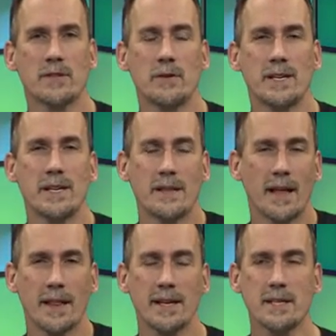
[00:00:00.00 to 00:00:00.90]
do, and
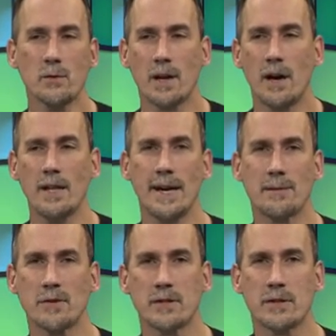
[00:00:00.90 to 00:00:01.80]
this is what all
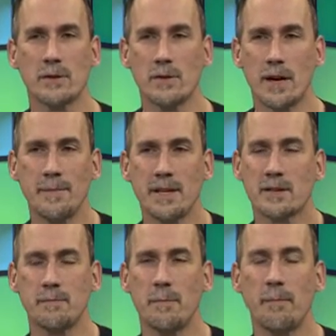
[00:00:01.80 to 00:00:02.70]
animals do. Yeah. I mean,
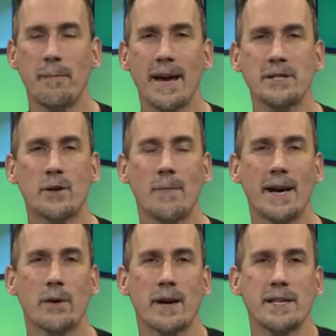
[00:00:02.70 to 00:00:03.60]
there's again, major
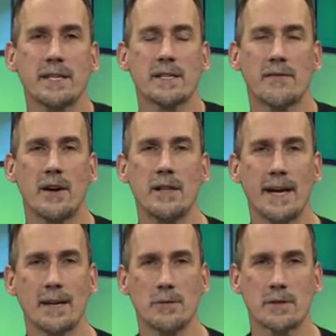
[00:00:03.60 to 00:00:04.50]
migrations now, of all
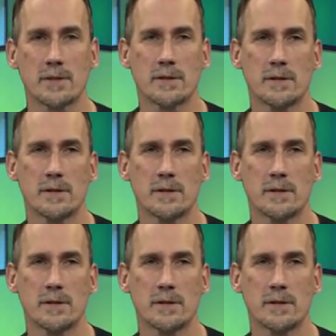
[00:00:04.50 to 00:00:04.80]
animals.